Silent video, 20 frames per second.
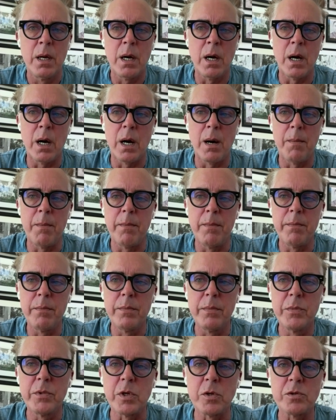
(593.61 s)

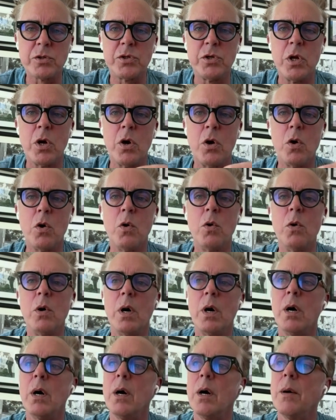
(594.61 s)
there's
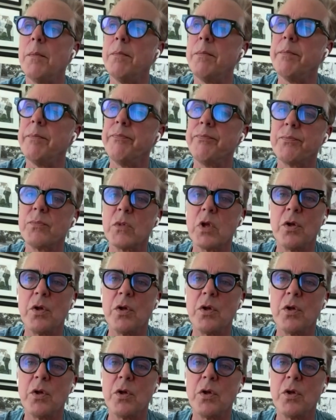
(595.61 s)
no